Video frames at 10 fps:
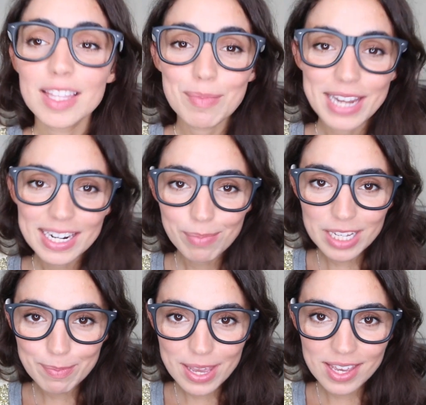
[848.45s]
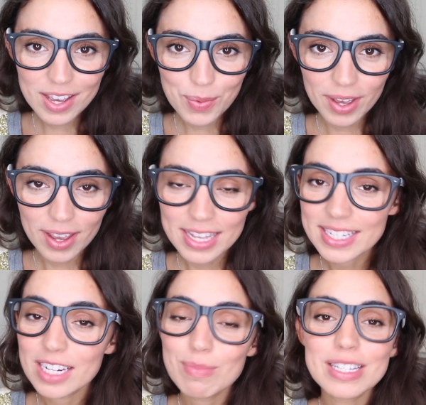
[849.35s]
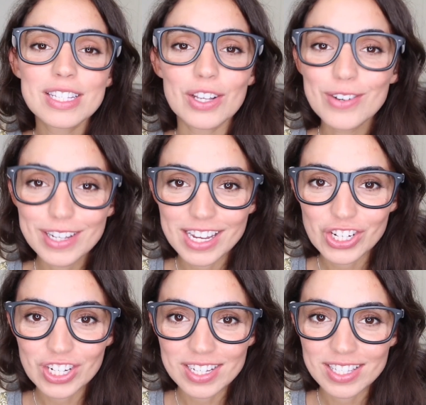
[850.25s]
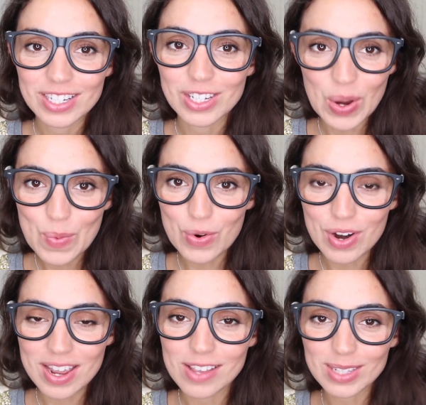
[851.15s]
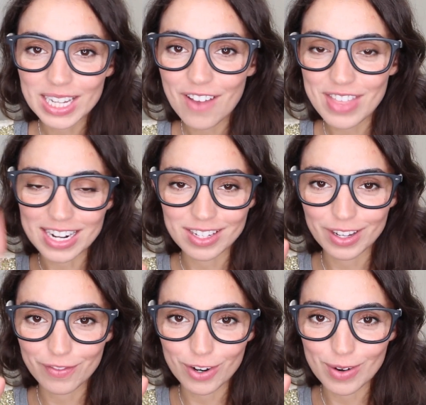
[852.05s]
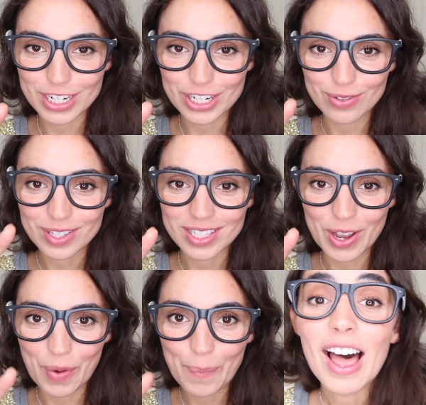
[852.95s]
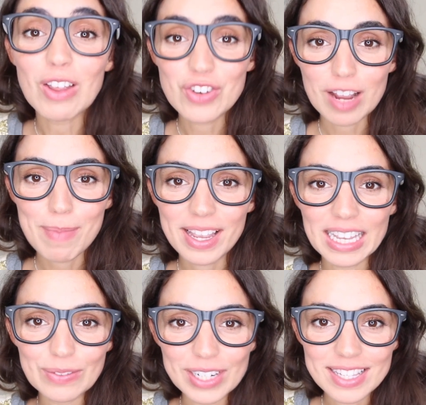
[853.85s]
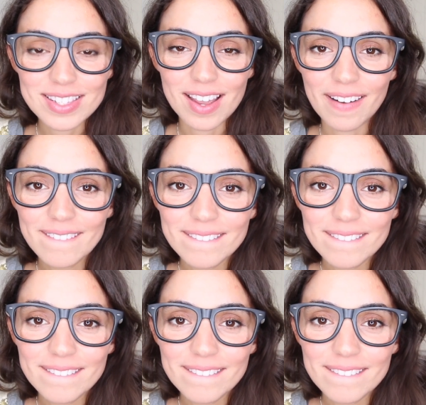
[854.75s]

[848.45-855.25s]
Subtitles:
The banana bread's baking away. It's gonna be so delicious. Don't worry, you still have that to look forward to. So I'll check back in when it's done.